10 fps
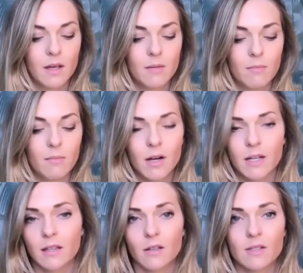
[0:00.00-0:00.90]

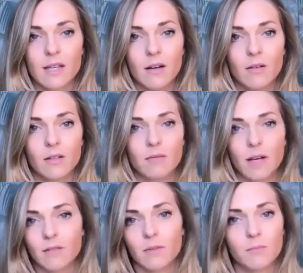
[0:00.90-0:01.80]
mocking those out, and
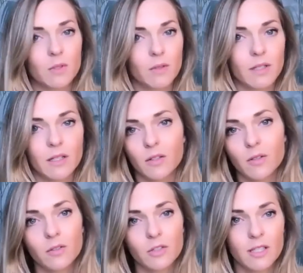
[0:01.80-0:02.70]
I'm doing it in
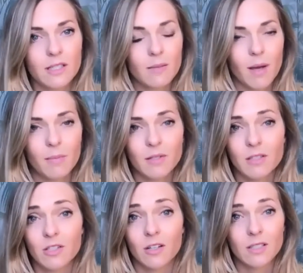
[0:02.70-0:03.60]
Google Sheets. I'm happy to
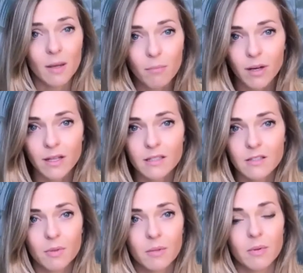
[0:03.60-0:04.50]
share templates
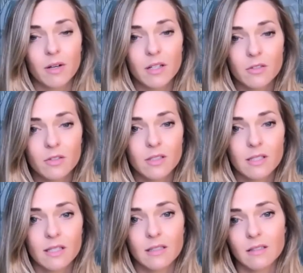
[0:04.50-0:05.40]
if people are
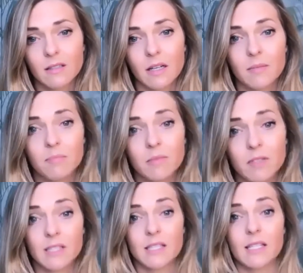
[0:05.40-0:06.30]
interested
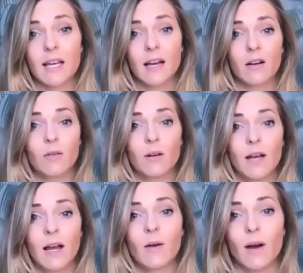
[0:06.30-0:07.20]
to see how
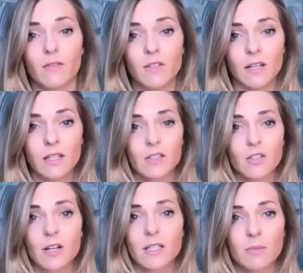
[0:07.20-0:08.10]
I've done it, to
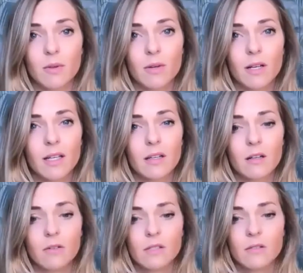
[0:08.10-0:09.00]
try to be really
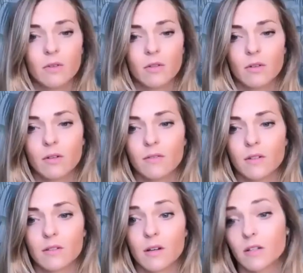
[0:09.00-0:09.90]
inclusive with all of
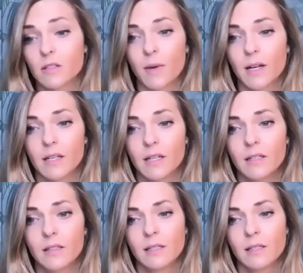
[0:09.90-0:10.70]
our spending.